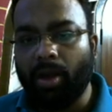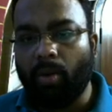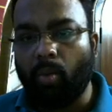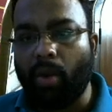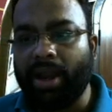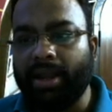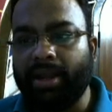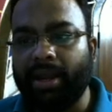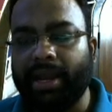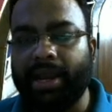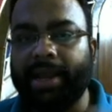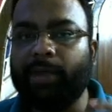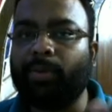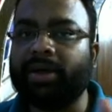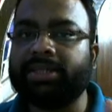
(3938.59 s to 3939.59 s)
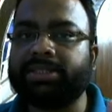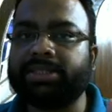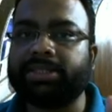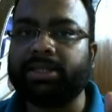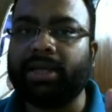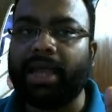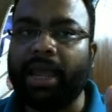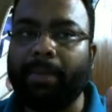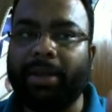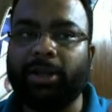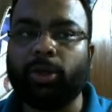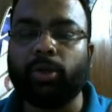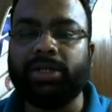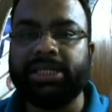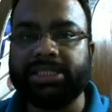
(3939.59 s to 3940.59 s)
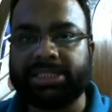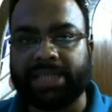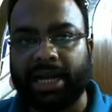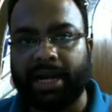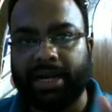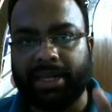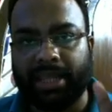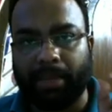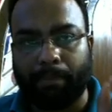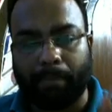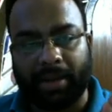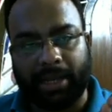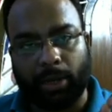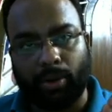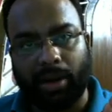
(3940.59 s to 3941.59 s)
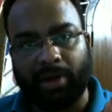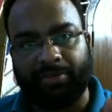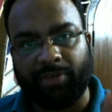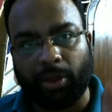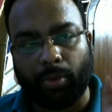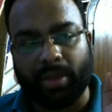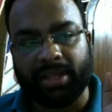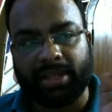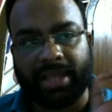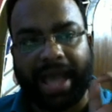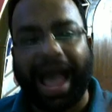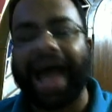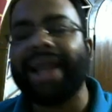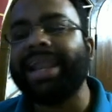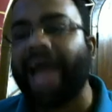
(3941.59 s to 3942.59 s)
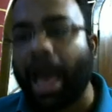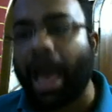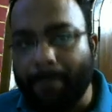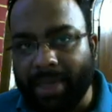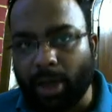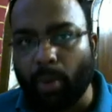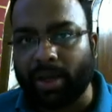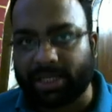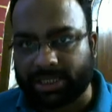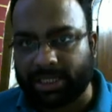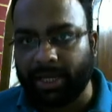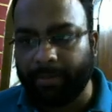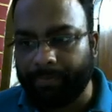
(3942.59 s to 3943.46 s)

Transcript: when it was able to discern the particular frequency unambiguously,